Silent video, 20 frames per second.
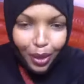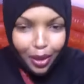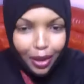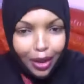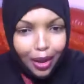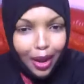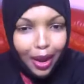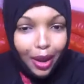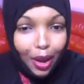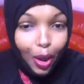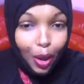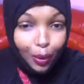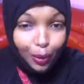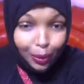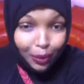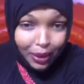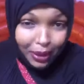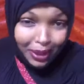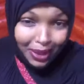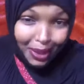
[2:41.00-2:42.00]
I love
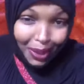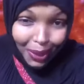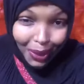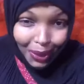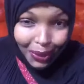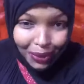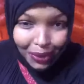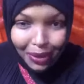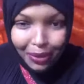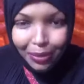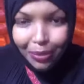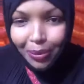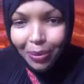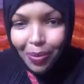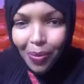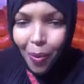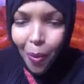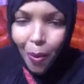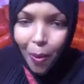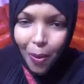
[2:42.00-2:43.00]
red color
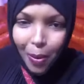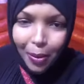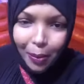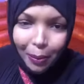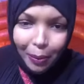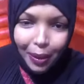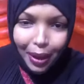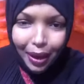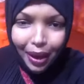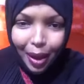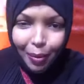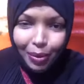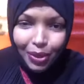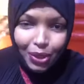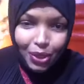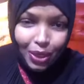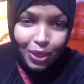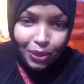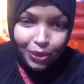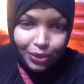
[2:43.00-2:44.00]
but I'm a
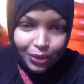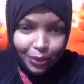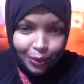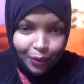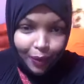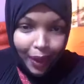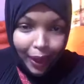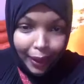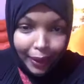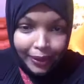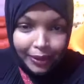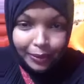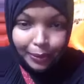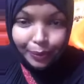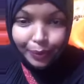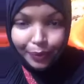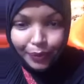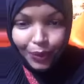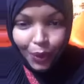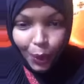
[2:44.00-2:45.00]
Chelsea fan
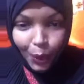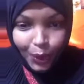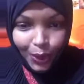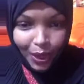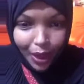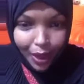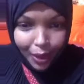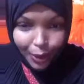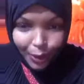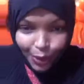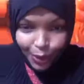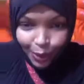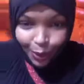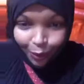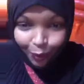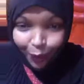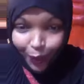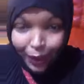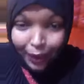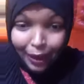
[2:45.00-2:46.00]
not Arsenal
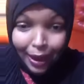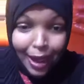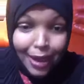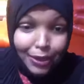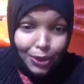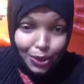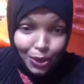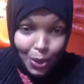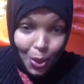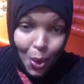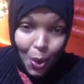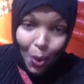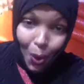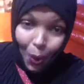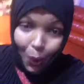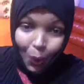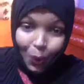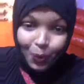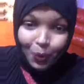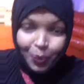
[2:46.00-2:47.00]
fan at
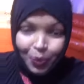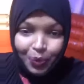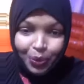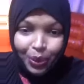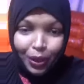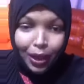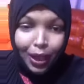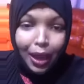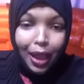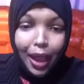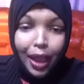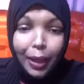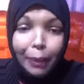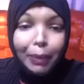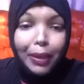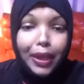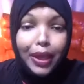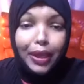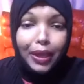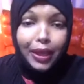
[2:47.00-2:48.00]
all ilaahay
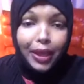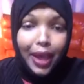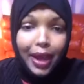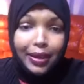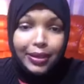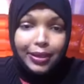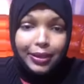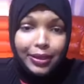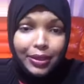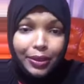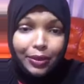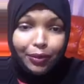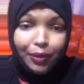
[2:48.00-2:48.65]
meega dhiga Arsenal